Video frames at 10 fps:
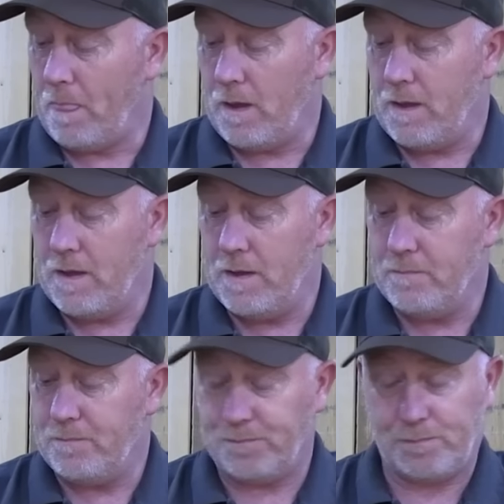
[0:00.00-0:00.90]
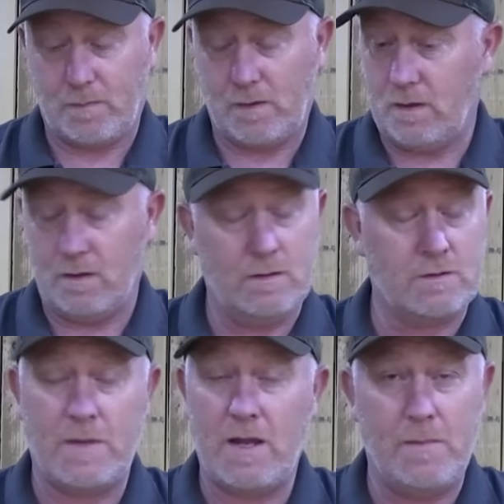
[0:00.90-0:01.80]
There's
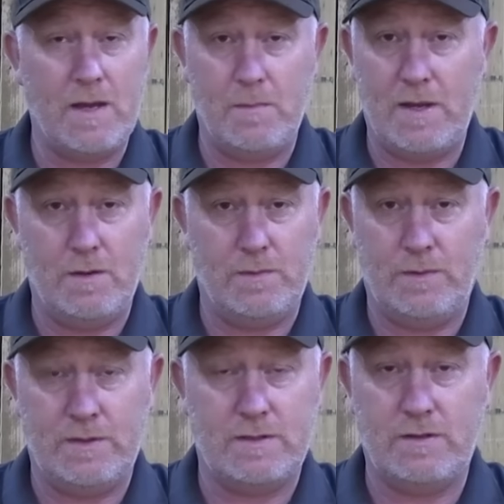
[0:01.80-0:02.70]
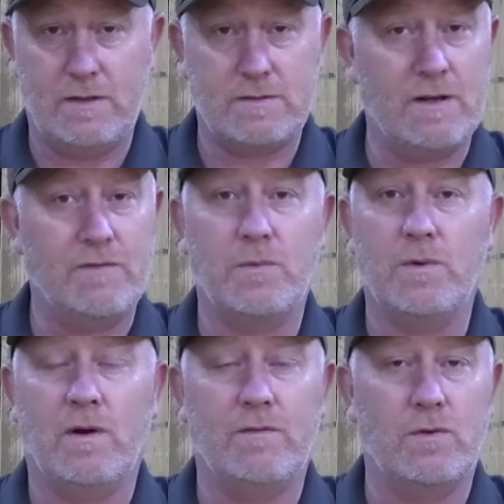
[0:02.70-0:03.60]
many ways to do this, and everyone
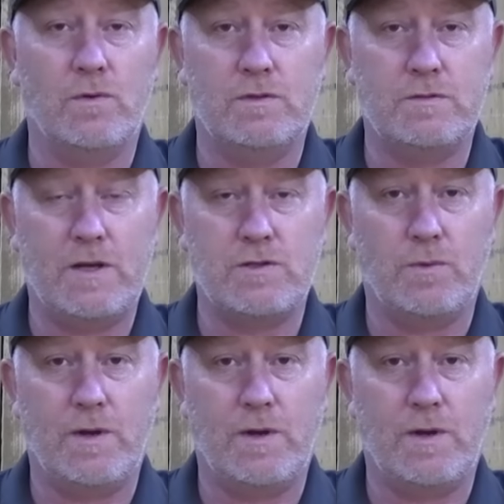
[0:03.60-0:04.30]
will have their own special